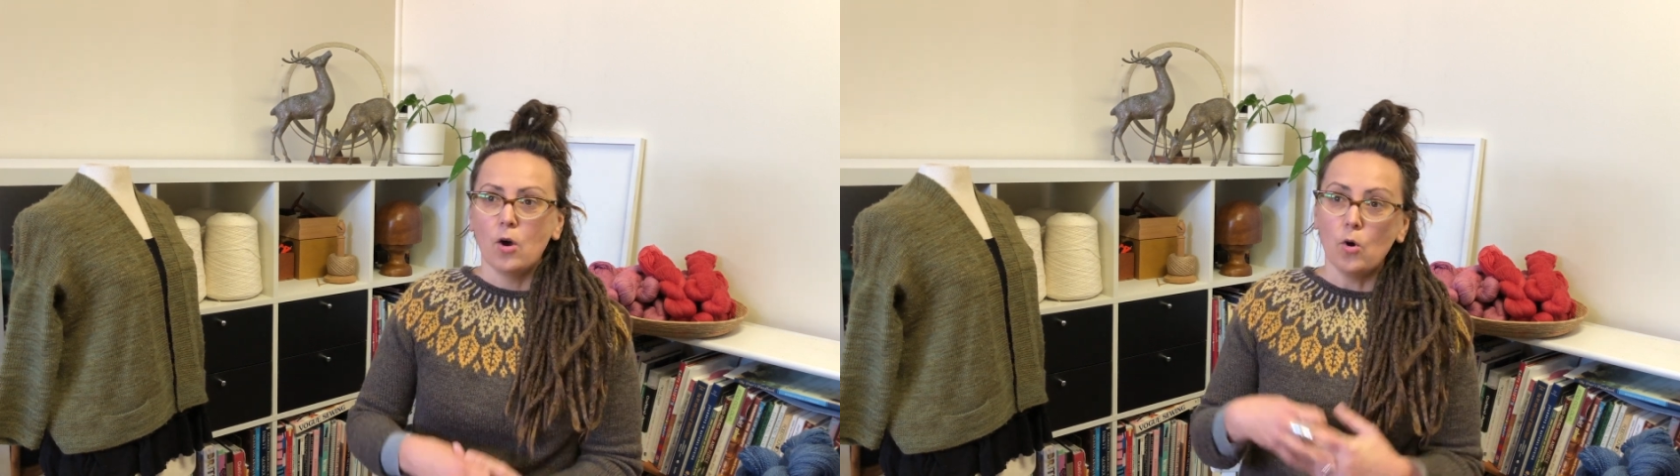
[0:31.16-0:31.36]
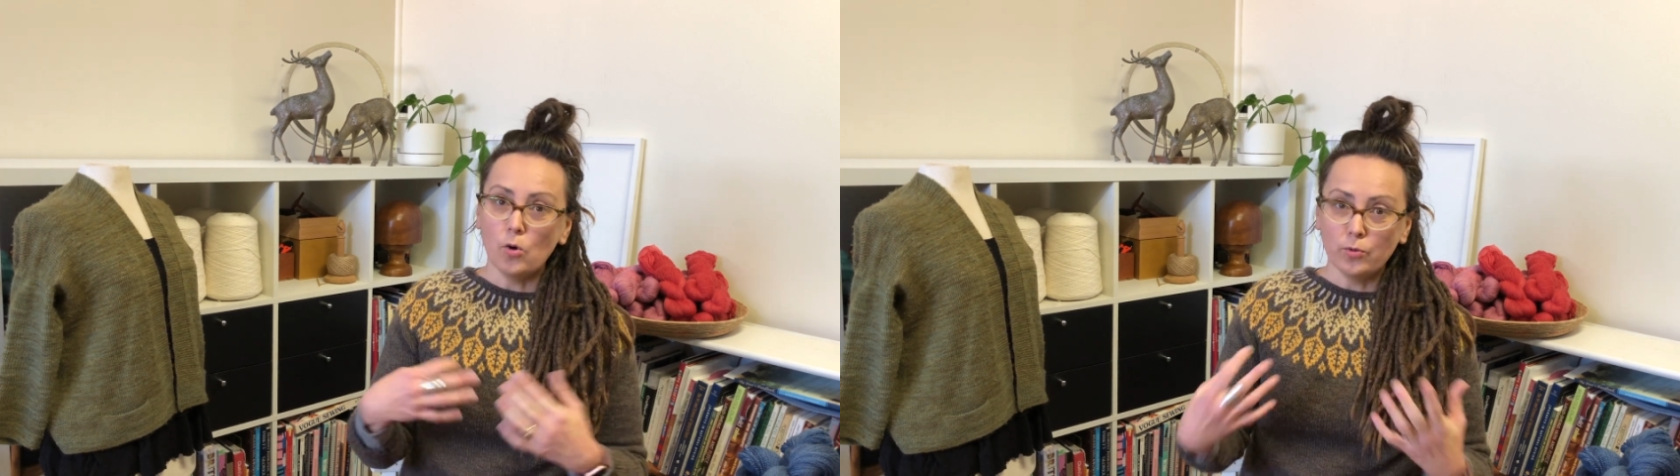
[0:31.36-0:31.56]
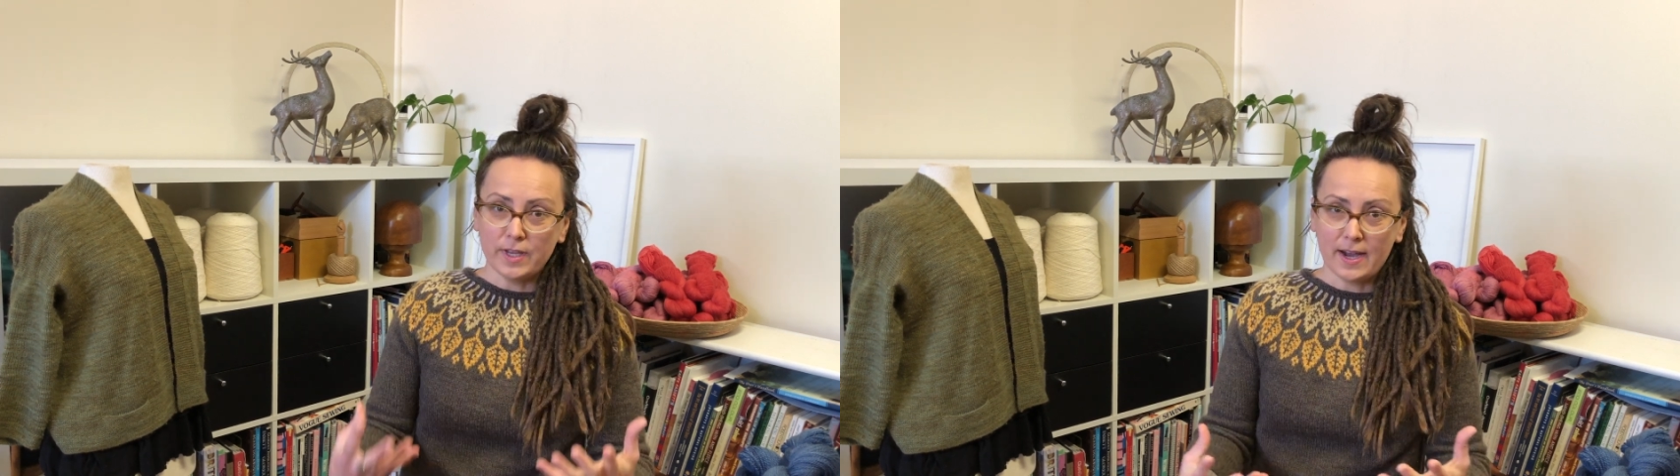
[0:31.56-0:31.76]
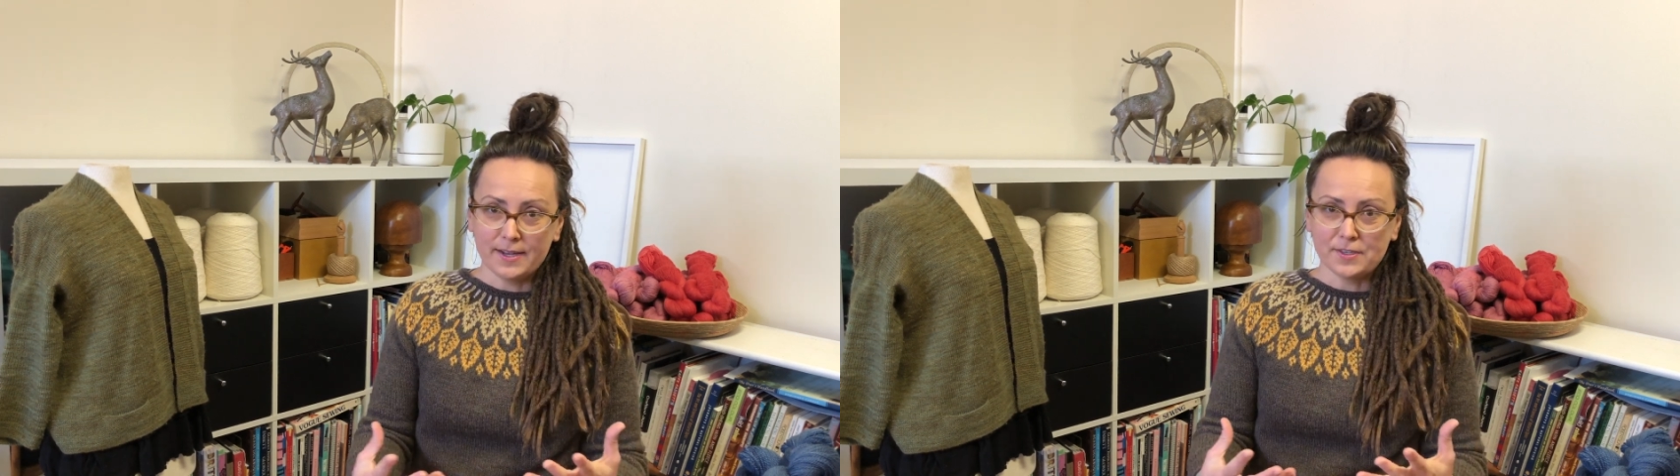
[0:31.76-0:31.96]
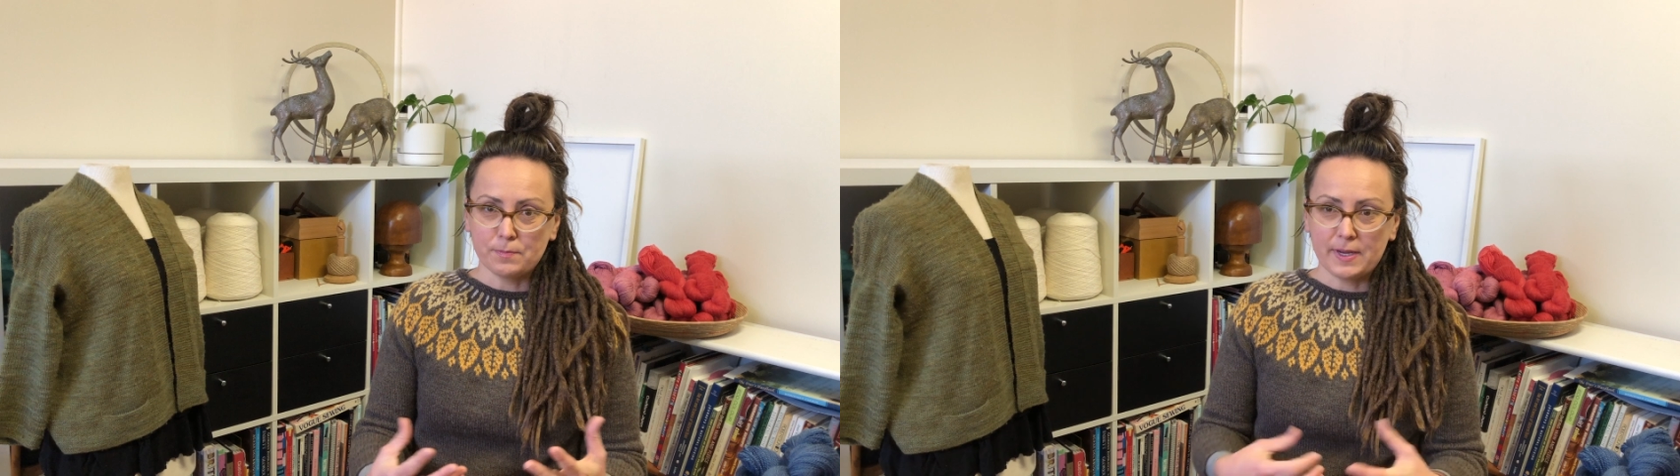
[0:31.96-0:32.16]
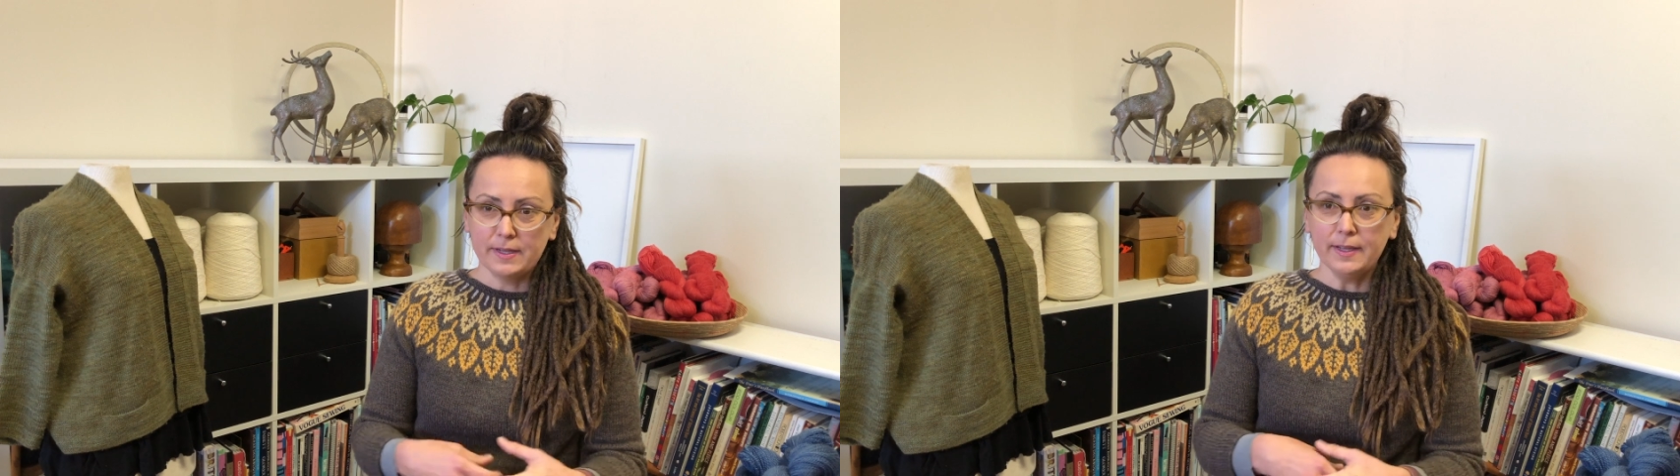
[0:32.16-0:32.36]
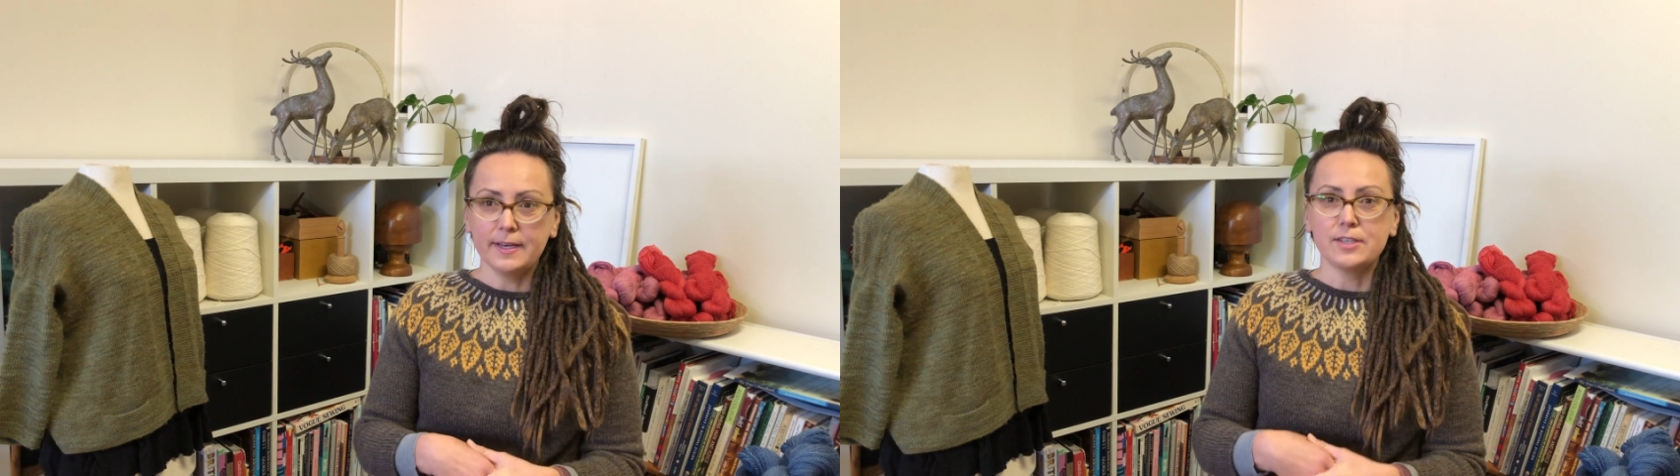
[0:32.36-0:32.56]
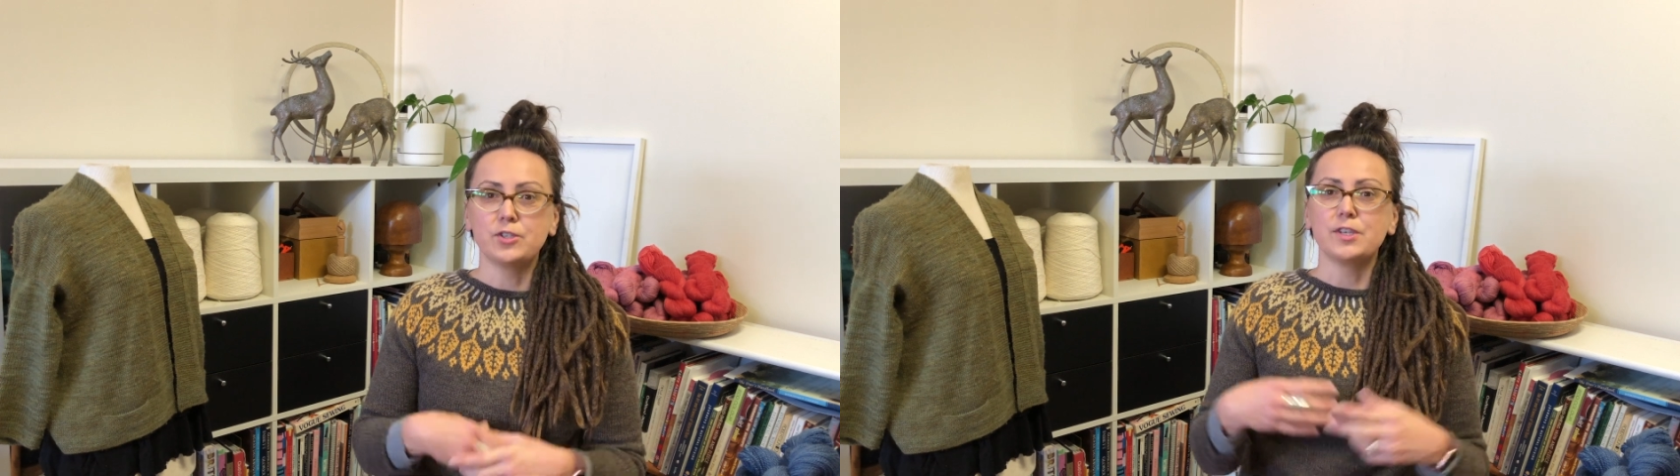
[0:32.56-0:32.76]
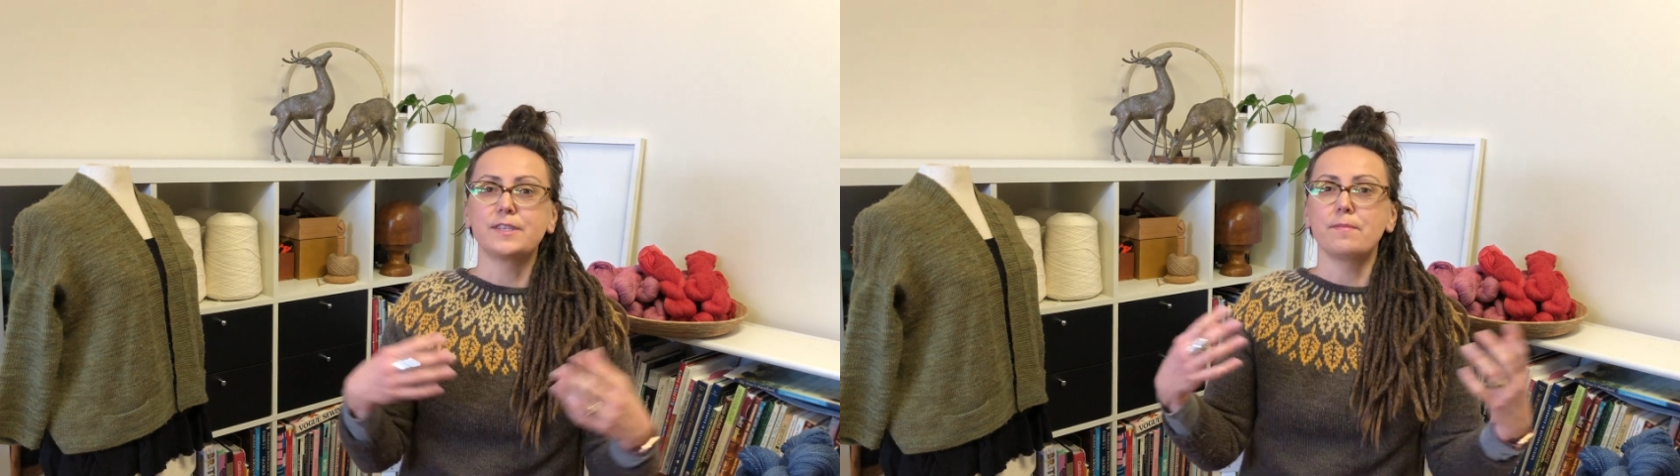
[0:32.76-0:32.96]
all yarns pill and it's just a